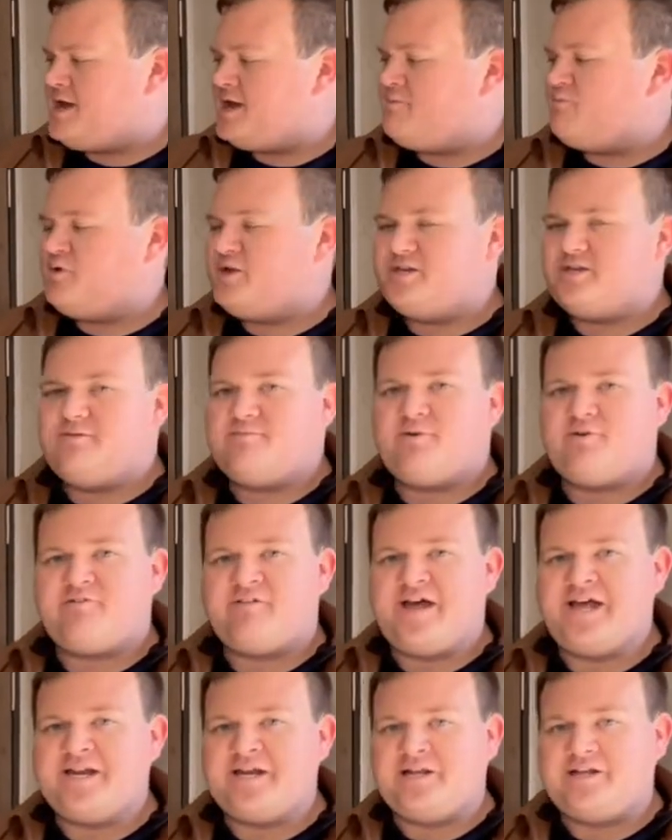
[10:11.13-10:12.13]
We do
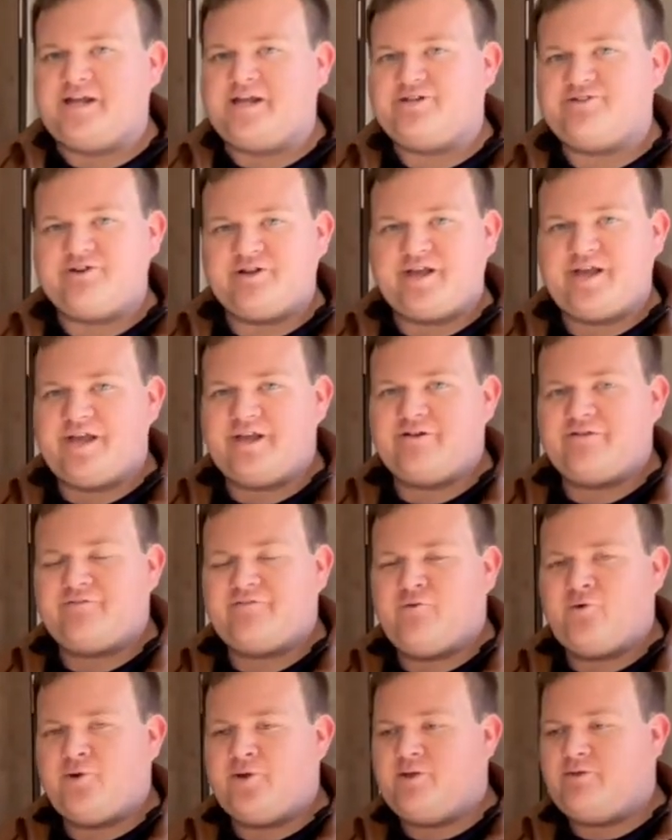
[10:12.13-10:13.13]
provide an electric heater
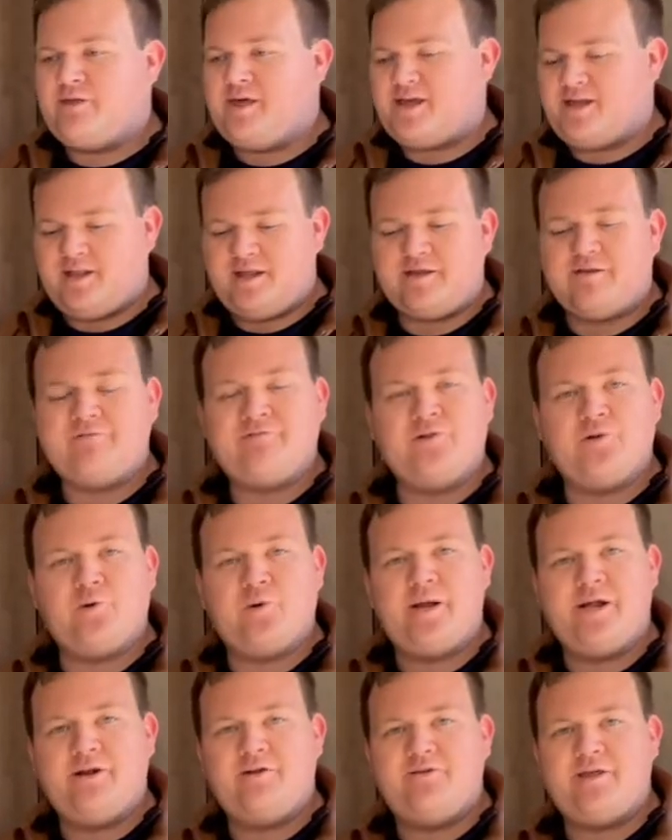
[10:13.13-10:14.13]
for you, that like a floor
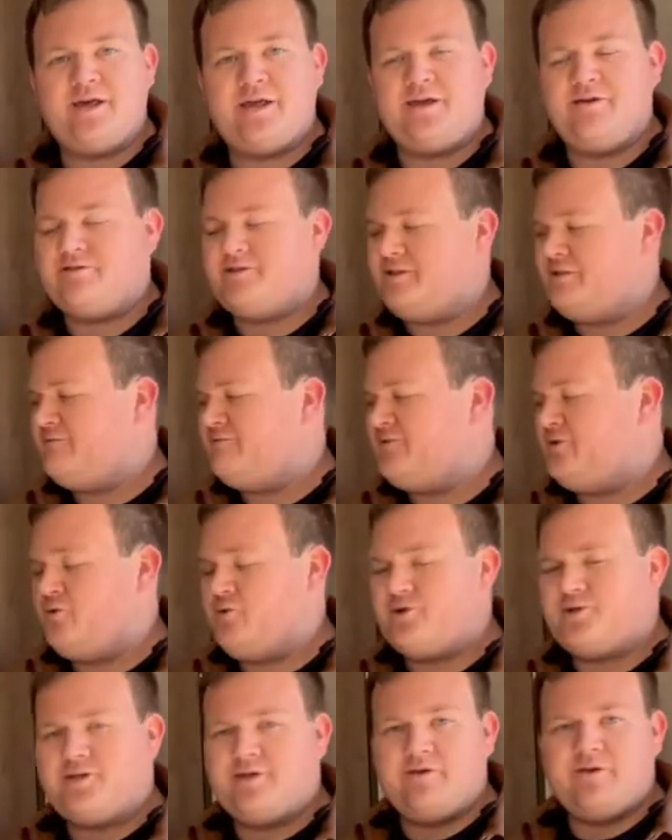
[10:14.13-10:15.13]
heater that goes in the
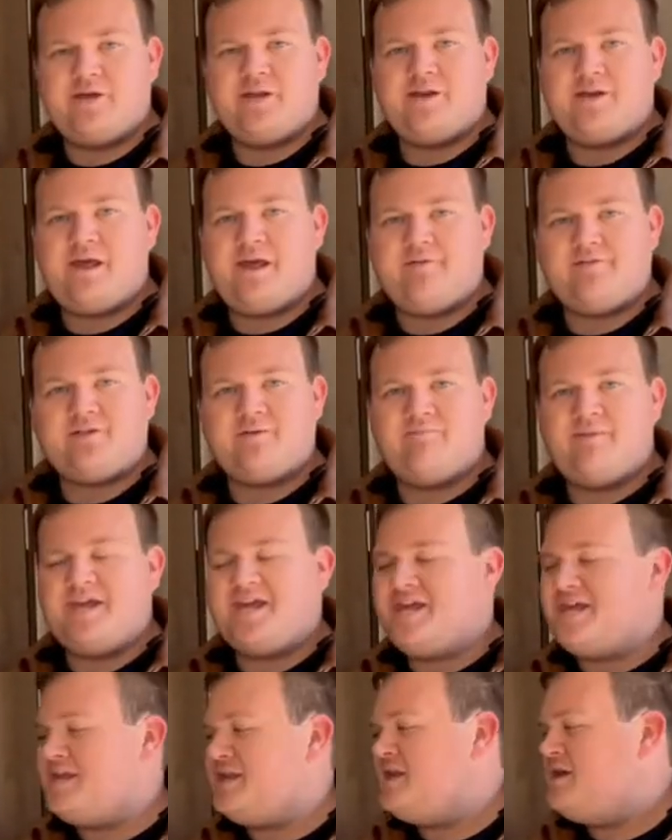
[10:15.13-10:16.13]
floor, so you can have some
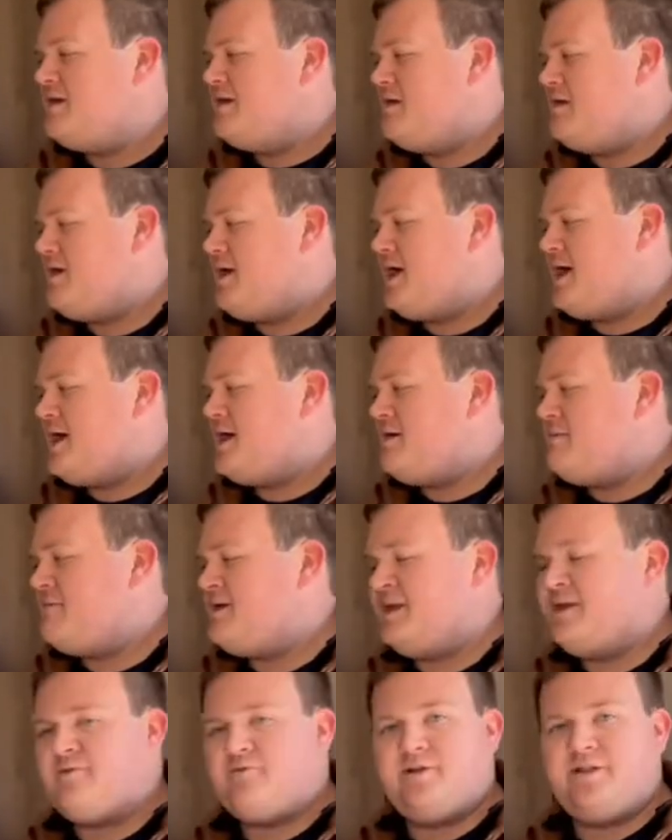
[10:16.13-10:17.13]
heat, and
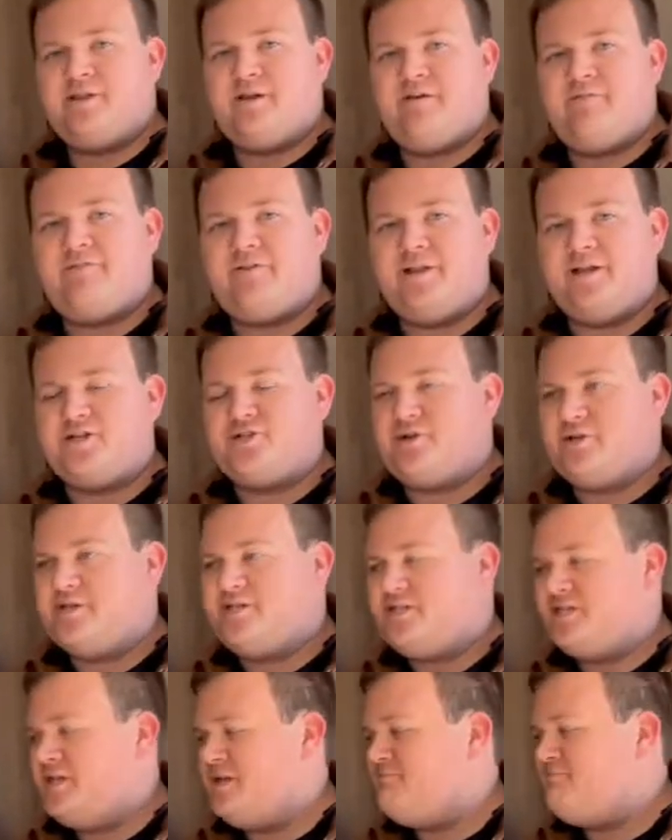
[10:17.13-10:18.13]
it runs off
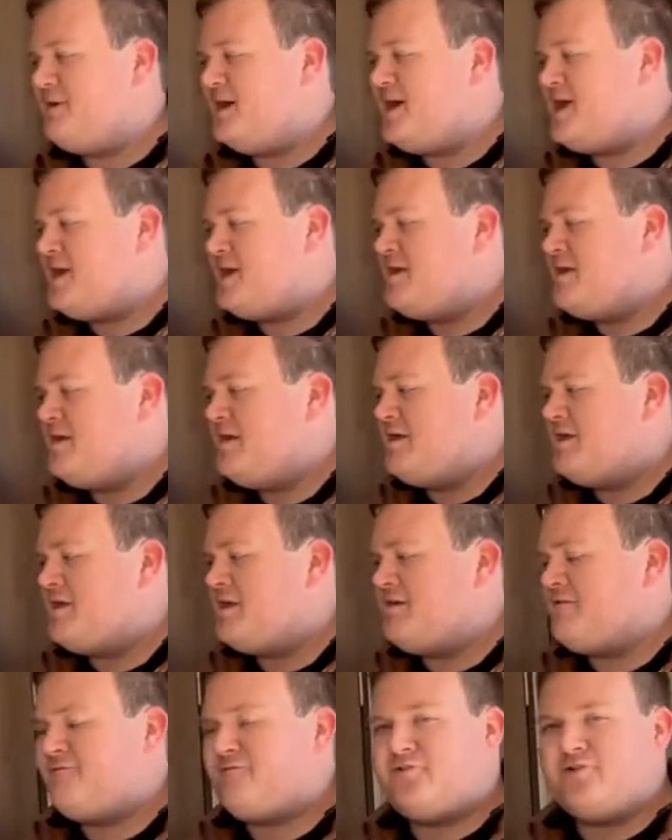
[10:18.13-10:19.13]
electricity. But
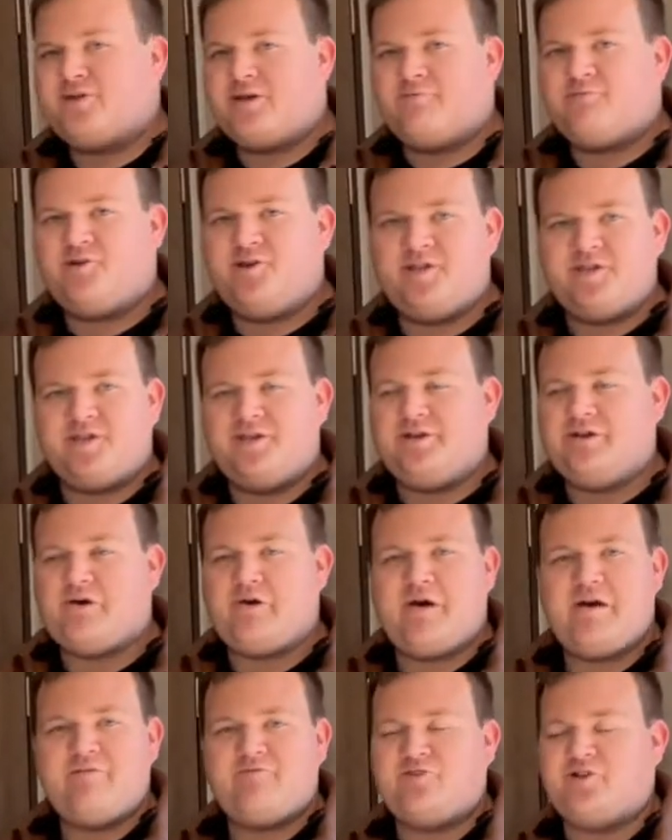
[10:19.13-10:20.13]
if for some reason you
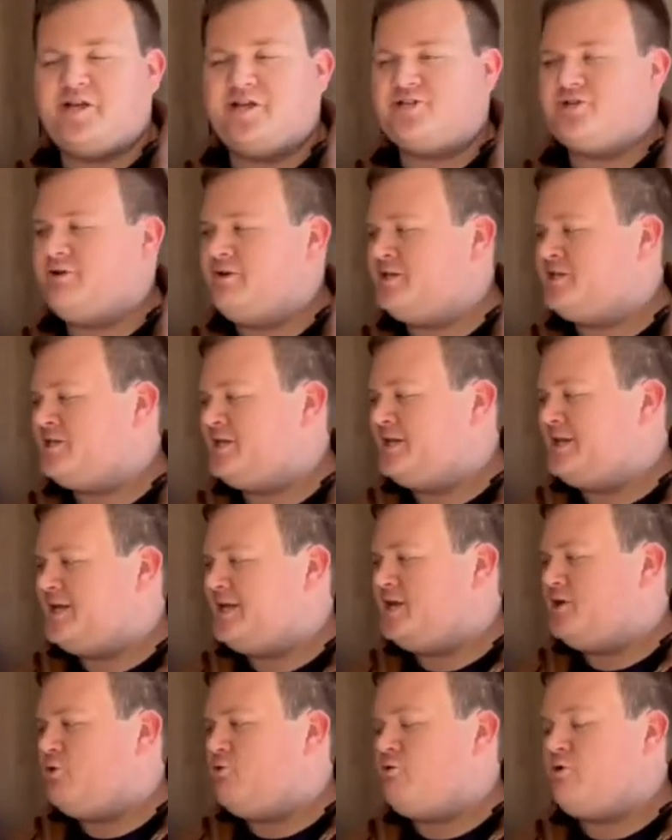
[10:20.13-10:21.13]
don't have
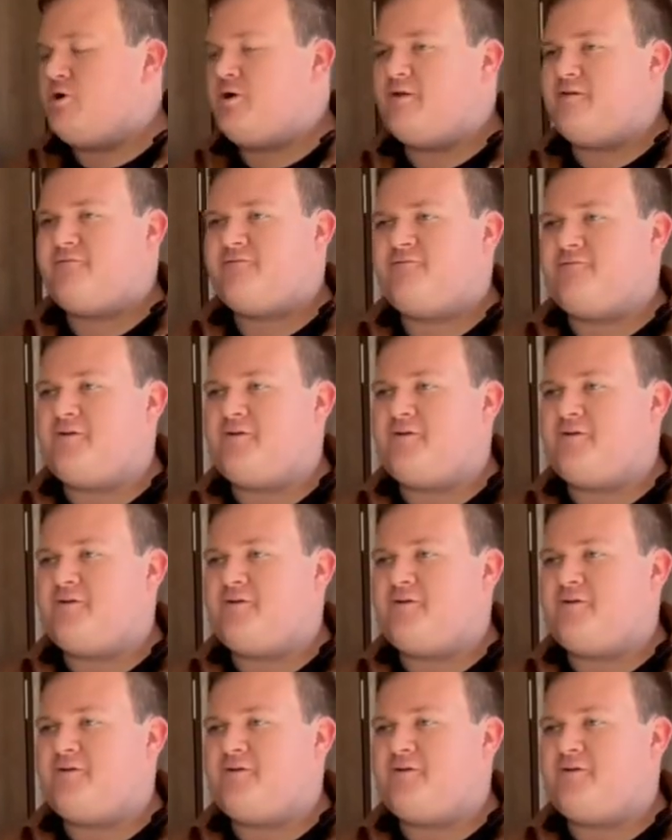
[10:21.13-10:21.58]
electricity, or if